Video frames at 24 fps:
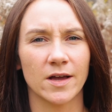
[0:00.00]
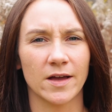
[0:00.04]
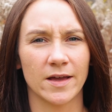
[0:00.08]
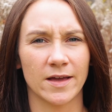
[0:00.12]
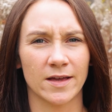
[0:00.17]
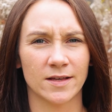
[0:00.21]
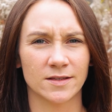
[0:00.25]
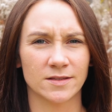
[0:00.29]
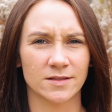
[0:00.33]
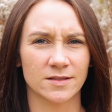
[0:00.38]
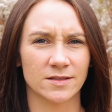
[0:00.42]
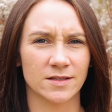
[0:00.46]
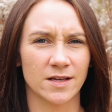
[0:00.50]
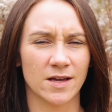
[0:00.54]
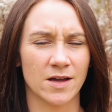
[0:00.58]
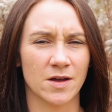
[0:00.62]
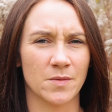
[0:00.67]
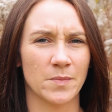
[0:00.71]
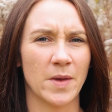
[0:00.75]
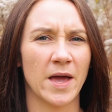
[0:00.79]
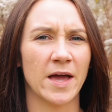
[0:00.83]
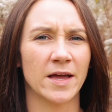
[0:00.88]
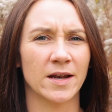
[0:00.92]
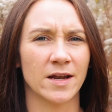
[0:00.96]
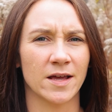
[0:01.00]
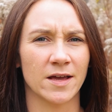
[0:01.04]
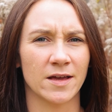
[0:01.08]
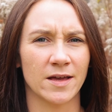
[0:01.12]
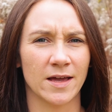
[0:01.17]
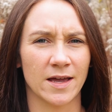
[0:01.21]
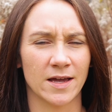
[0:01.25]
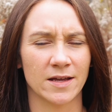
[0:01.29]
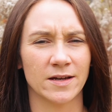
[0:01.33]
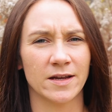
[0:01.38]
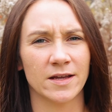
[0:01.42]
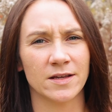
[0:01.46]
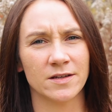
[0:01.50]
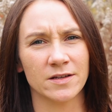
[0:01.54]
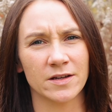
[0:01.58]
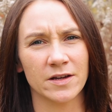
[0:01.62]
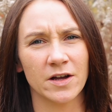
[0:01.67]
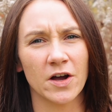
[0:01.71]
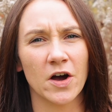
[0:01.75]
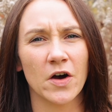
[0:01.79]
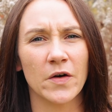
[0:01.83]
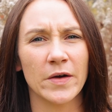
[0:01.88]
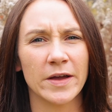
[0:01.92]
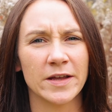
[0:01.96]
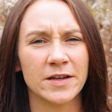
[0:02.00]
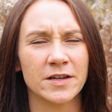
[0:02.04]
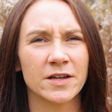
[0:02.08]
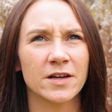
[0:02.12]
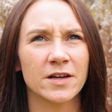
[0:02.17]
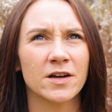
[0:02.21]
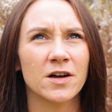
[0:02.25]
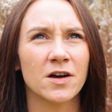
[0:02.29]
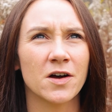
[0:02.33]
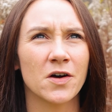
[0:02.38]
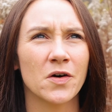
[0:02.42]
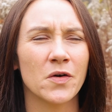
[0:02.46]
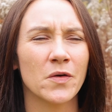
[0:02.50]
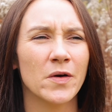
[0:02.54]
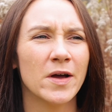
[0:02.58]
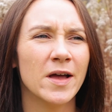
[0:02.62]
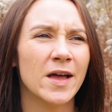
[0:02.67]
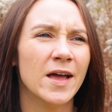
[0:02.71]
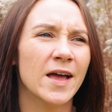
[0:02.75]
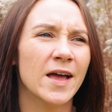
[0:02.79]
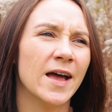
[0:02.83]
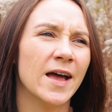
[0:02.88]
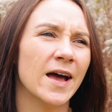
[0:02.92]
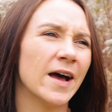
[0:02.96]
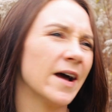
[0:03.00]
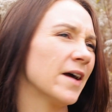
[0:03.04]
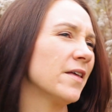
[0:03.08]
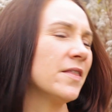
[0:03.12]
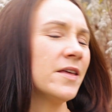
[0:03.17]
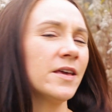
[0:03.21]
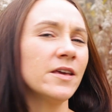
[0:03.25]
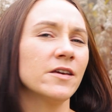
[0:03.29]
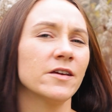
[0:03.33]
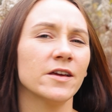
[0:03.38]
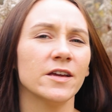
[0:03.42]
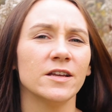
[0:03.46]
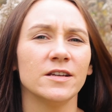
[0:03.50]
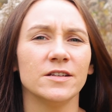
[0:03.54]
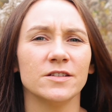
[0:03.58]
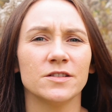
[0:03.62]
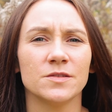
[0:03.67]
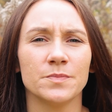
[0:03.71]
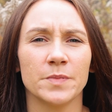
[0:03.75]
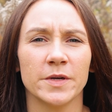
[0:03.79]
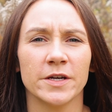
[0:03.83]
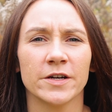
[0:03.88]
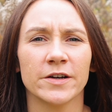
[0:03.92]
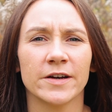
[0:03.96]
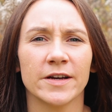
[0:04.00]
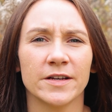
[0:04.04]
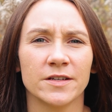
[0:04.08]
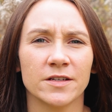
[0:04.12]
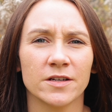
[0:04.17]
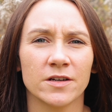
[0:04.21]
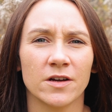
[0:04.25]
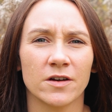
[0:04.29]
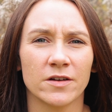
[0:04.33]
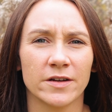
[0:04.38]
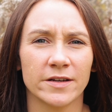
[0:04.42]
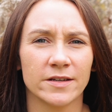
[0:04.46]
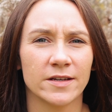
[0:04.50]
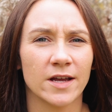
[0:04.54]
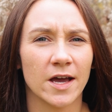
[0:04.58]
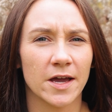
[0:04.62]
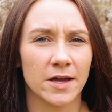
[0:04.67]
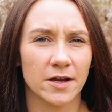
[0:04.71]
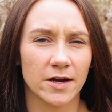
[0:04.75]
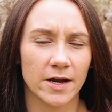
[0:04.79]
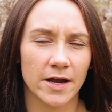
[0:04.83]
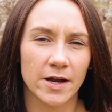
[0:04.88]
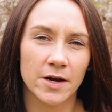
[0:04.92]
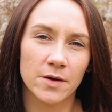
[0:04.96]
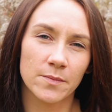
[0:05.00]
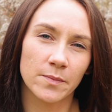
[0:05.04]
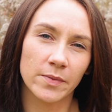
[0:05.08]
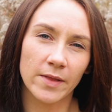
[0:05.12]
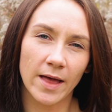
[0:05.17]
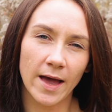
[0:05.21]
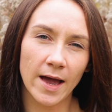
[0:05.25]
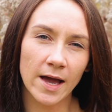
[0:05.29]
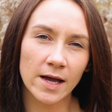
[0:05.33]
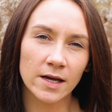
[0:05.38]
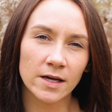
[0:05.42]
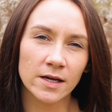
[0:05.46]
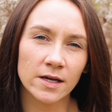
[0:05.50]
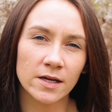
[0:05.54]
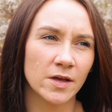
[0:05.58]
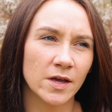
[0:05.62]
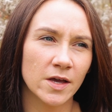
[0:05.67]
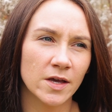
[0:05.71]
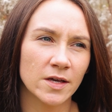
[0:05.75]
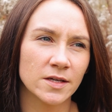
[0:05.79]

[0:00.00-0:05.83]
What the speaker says: It's henna and indigo. Indigo, I think you can use pure indigo to dye your hair black.